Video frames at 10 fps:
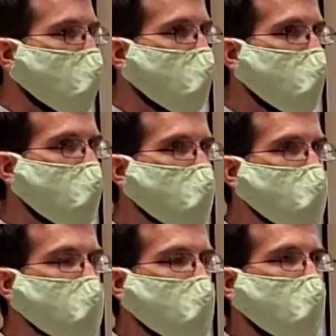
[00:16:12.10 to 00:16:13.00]

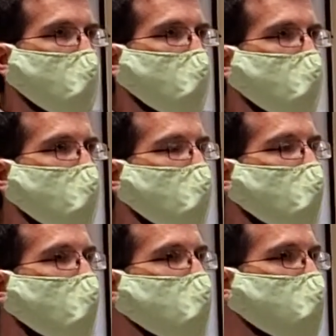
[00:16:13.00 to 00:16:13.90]
And
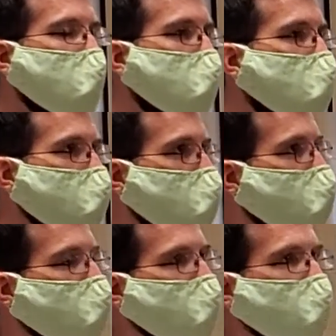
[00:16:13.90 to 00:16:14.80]
I don't want
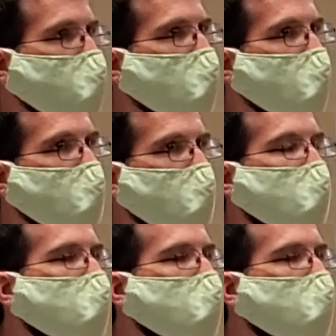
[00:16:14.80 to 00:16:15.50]
to make